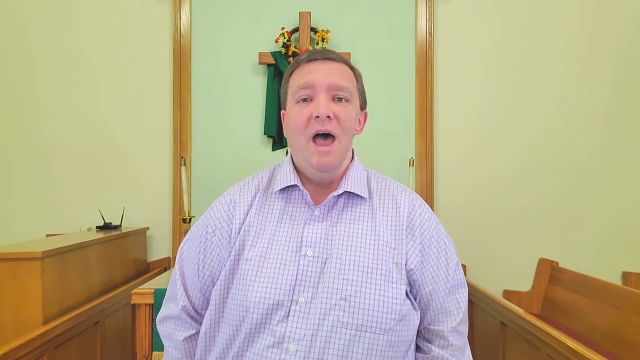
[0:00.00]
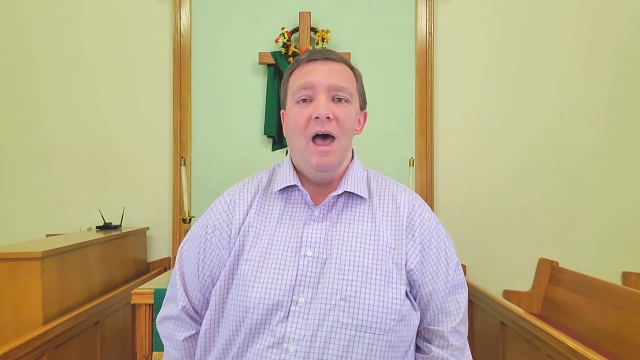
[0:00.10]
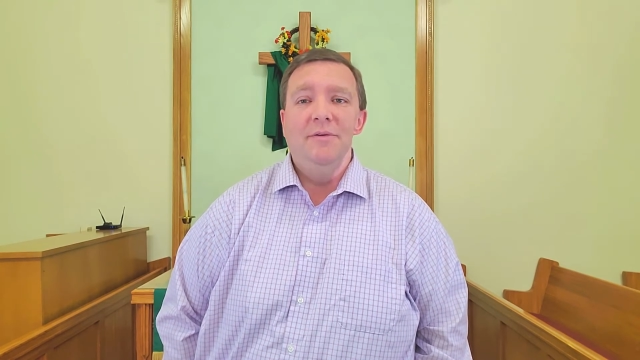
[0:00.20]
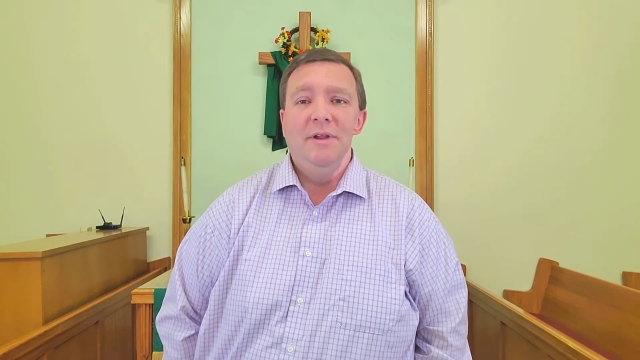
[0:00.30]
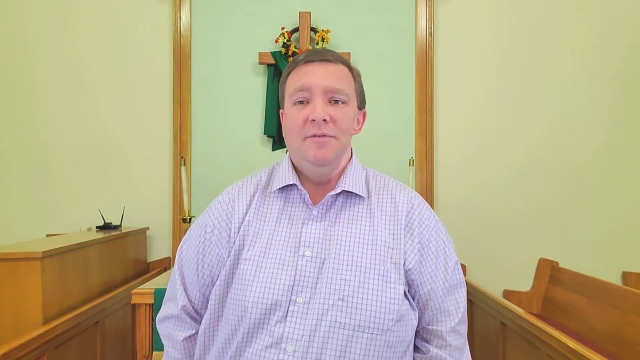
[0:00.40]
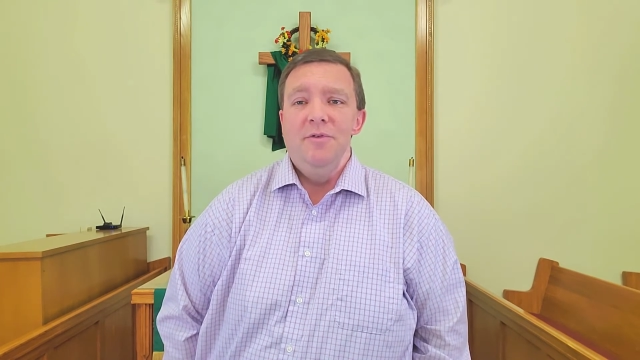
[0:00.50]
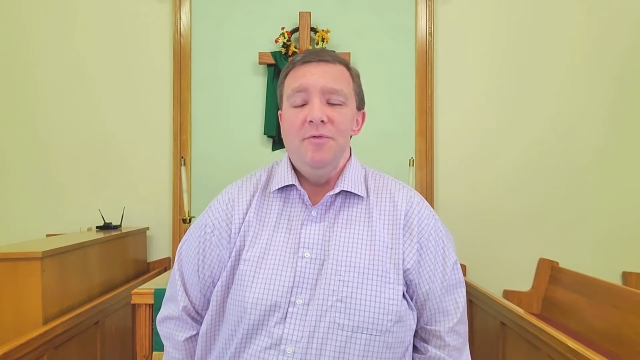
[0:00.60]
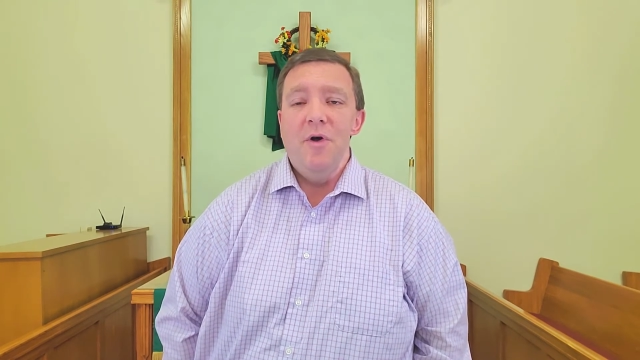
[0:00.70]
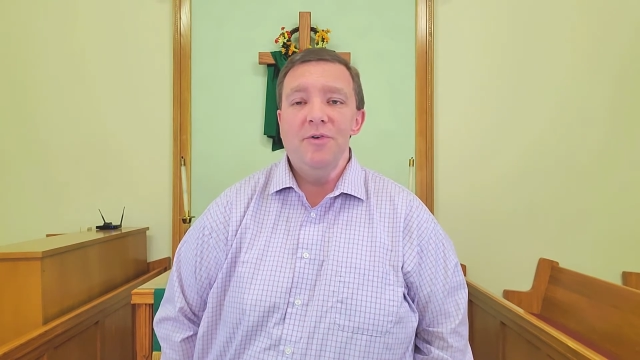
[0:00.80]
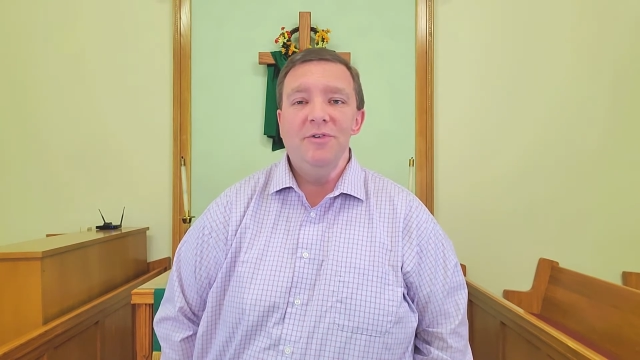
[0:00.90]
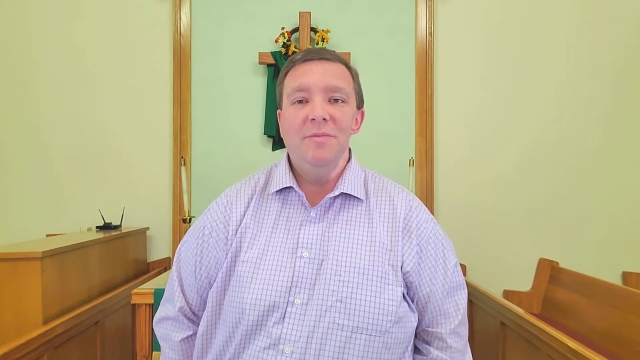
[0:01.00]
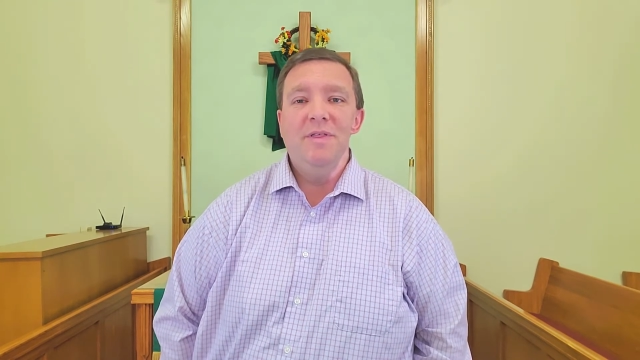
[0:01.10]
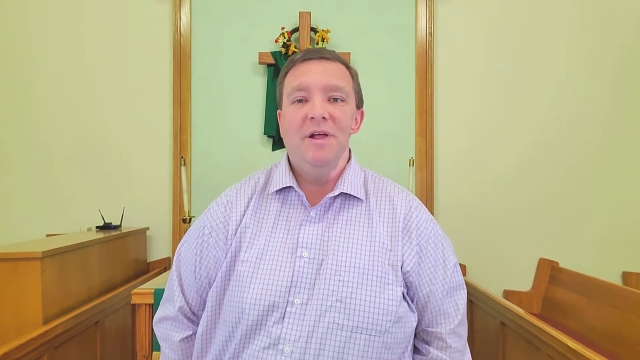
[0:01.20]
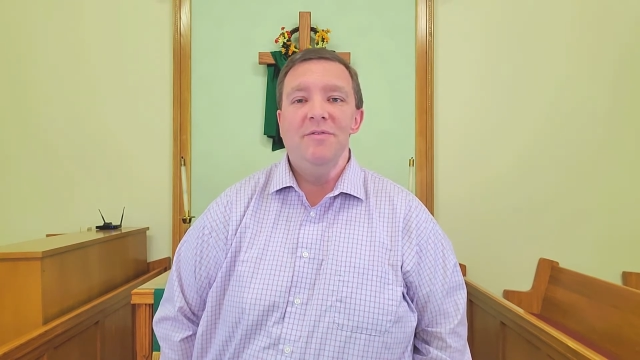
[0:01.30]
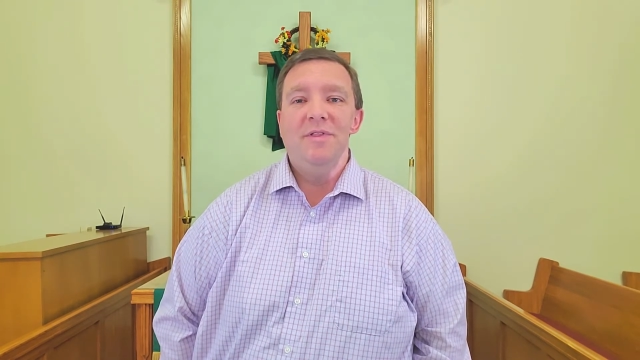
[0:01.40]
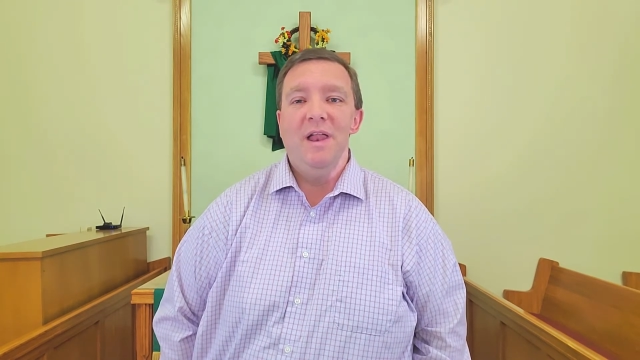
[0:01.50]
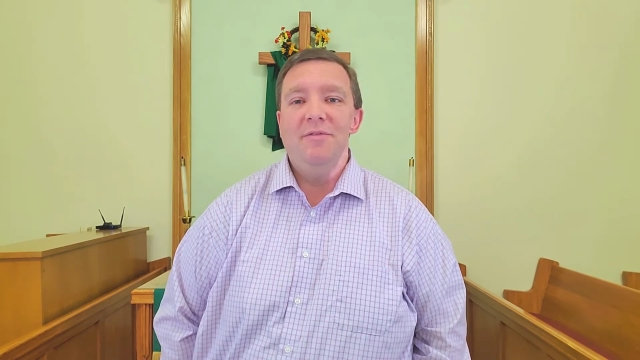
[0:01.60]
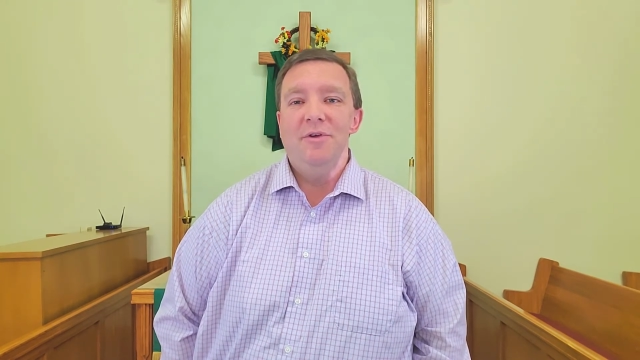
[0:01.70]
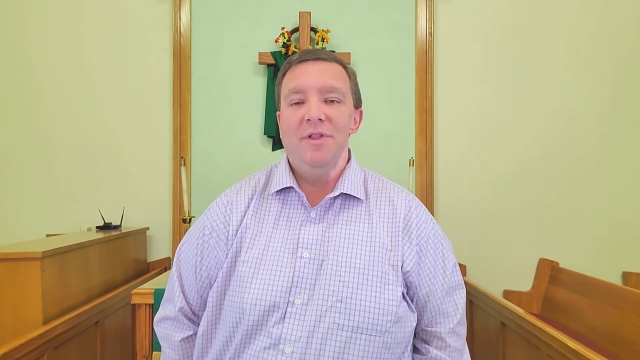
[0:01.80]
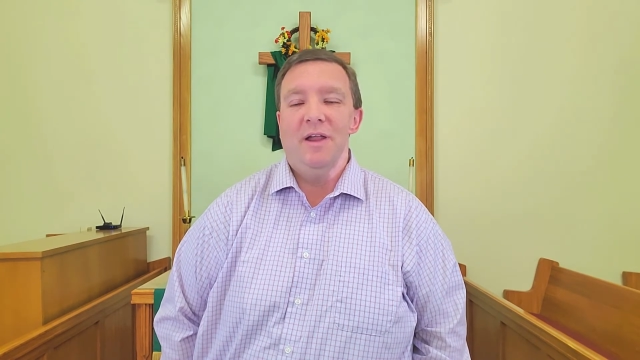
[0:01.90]
I need a few folks to be there for that
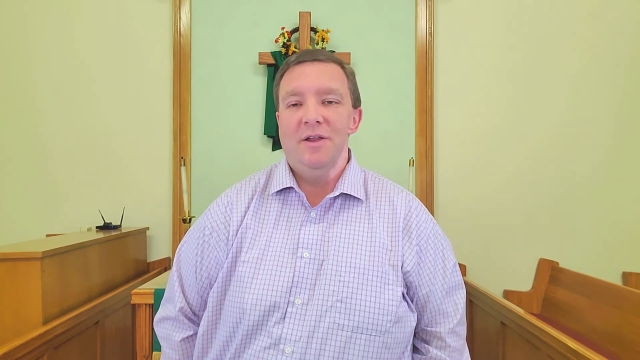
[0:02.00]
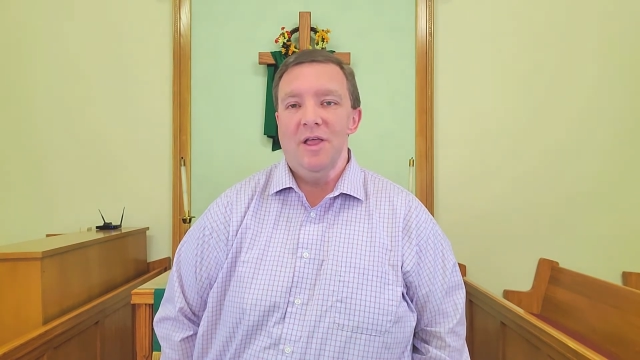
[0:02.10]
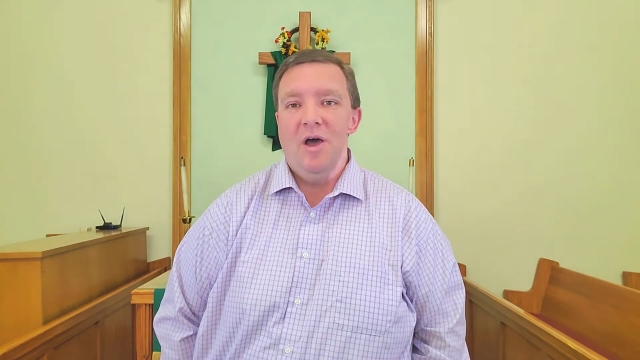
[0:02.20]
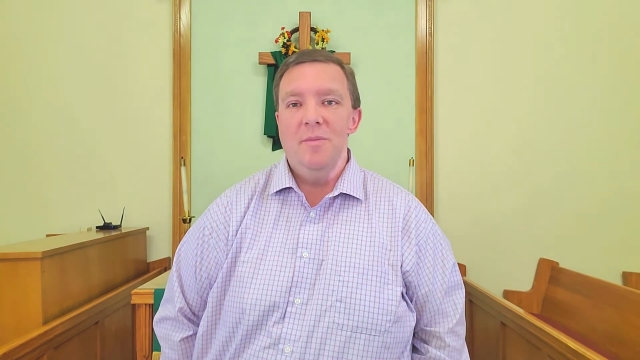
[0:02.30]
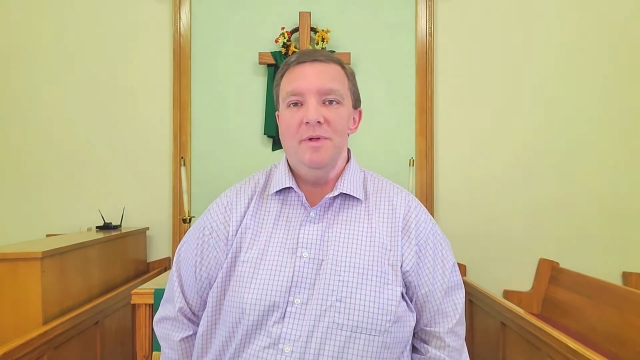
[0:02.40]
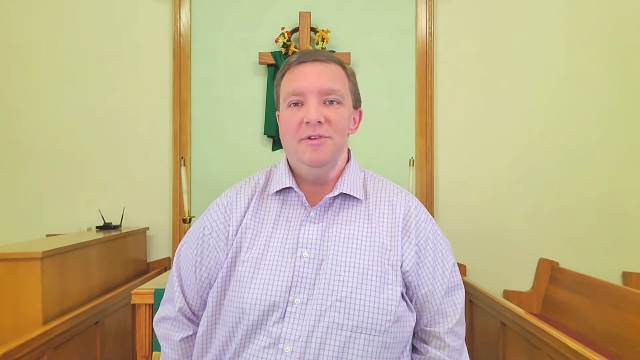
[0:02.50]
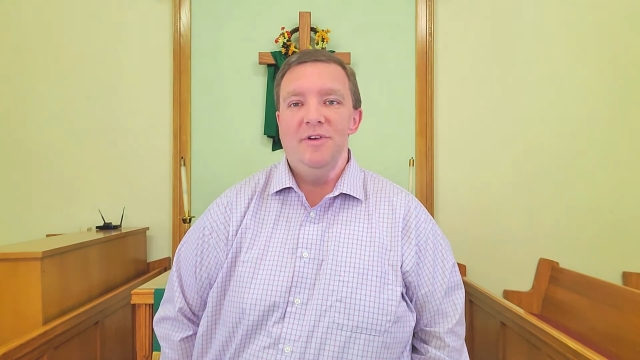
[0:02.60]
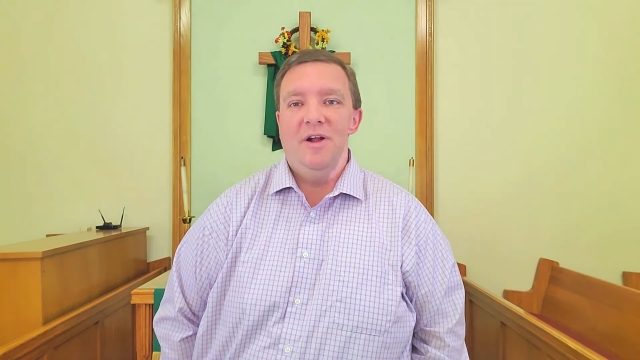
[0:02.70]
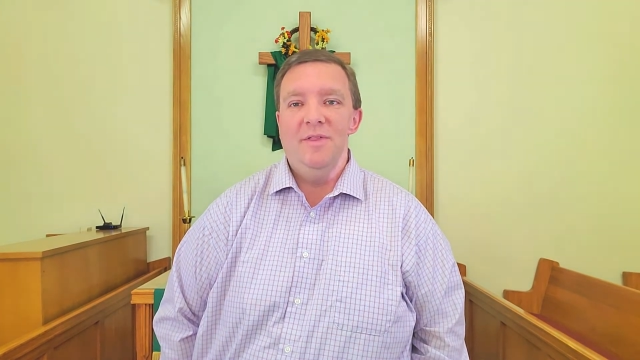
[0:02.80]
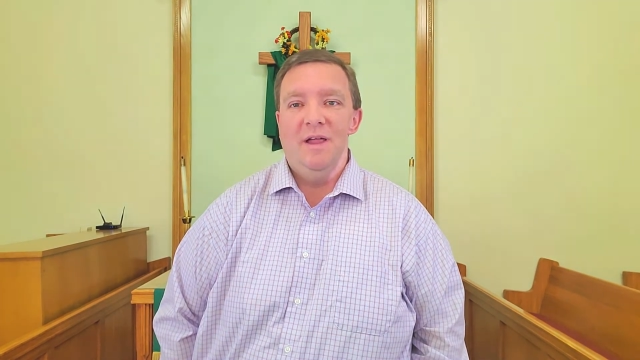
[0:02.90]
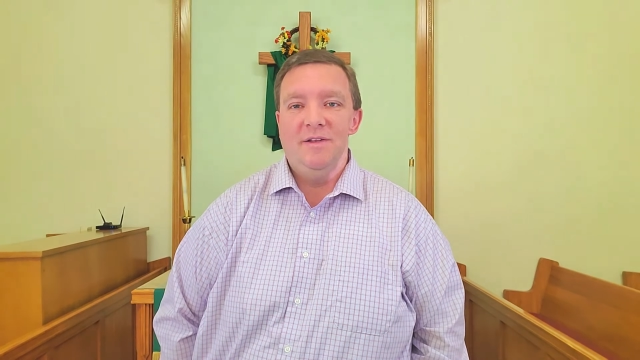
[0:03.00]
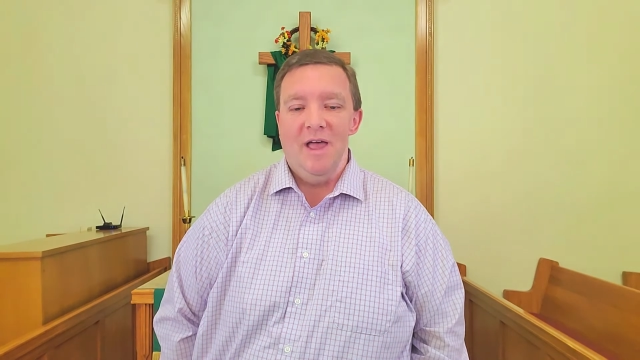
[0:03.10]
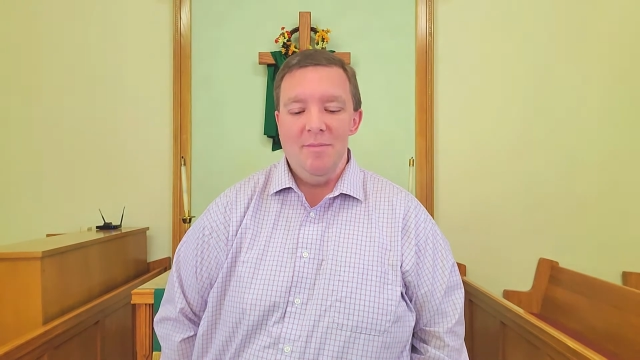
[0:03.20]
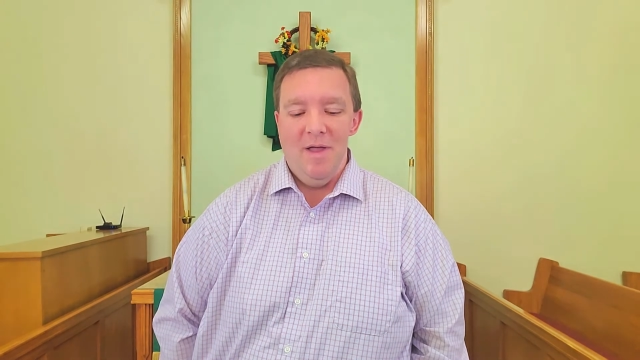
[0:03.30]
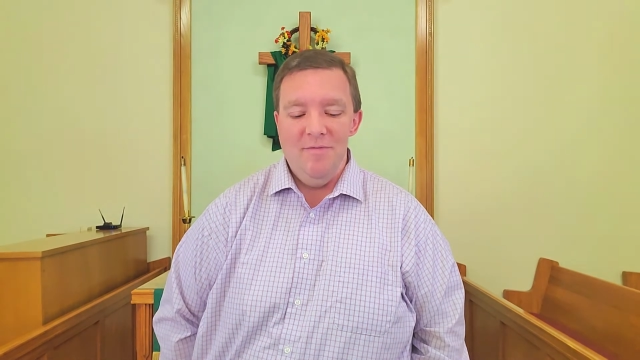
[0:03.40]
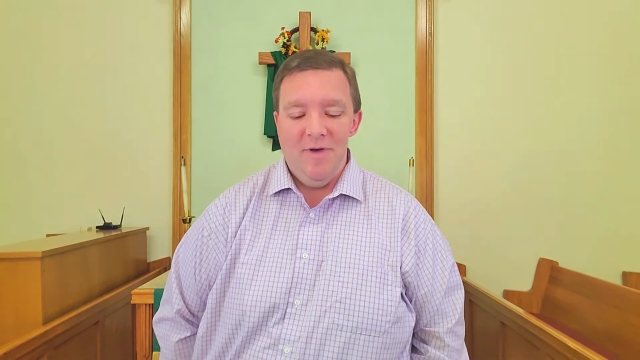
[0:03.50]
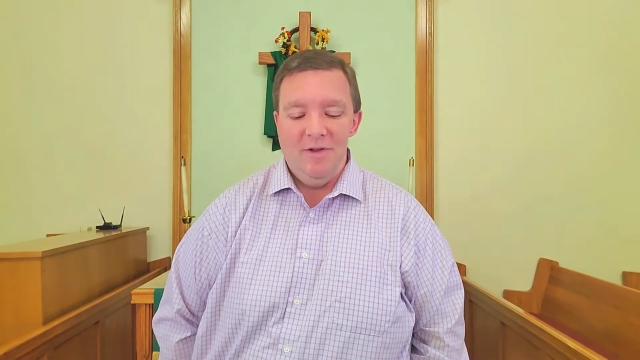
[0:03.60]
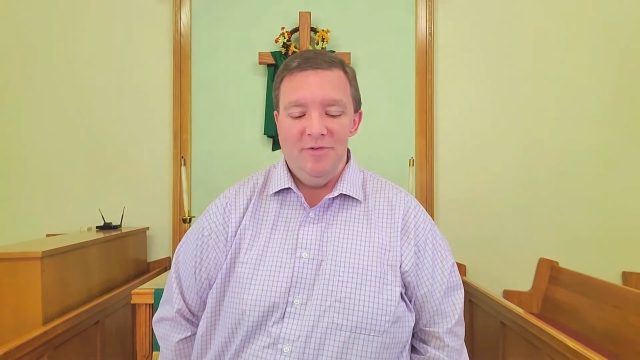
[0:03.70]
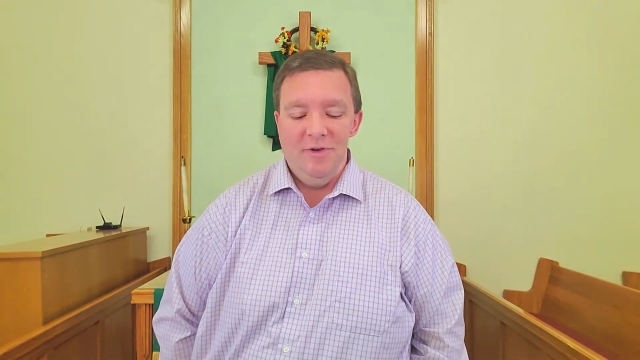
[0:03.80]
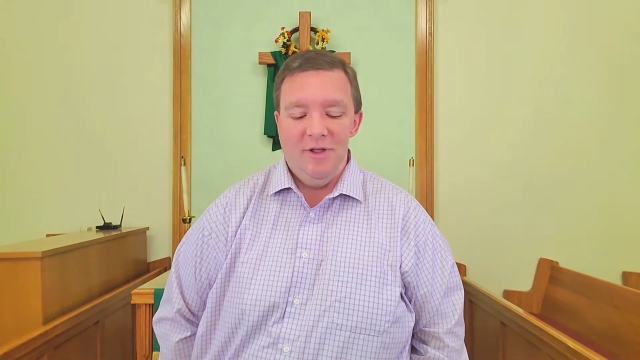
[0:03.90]
if you'd like to come and share in that time. I
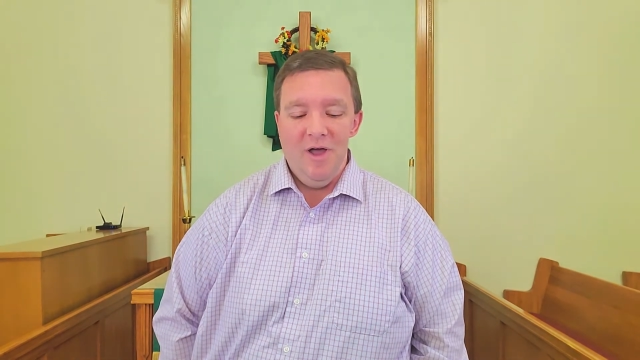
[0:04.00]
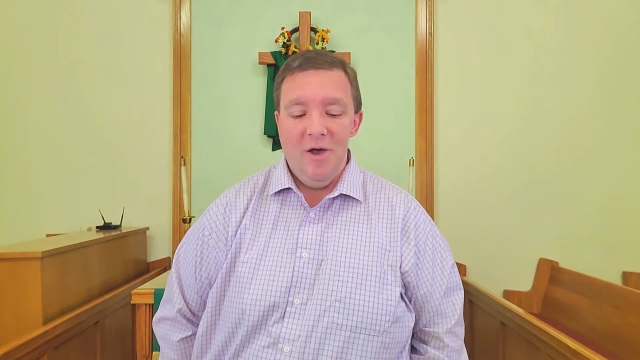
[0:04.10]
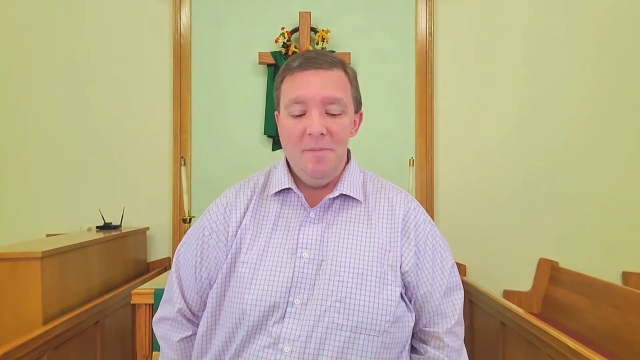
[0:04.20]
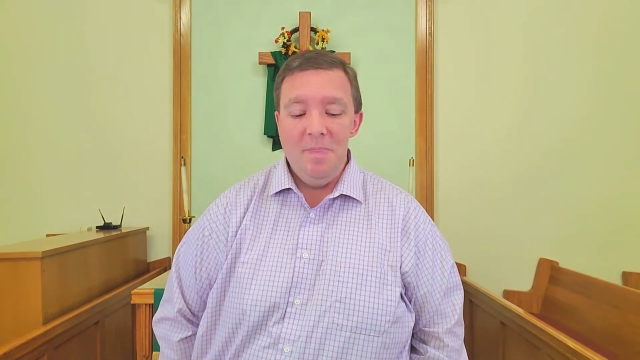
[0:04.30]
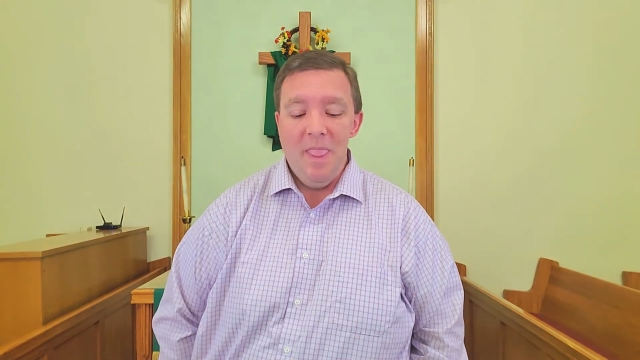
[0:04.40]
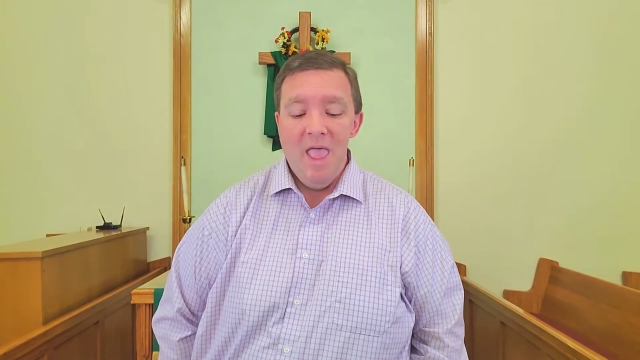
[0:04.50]
invite you to come.